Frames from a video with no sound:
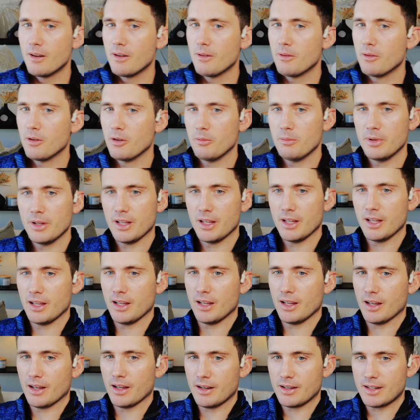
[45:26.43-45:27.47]
will
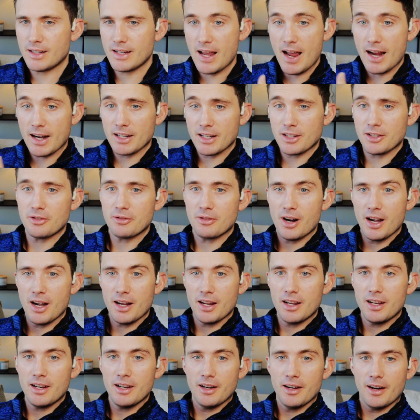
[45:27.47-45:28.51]
be text right
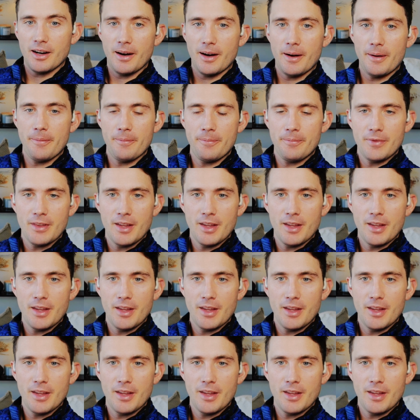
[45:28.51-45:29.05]
here.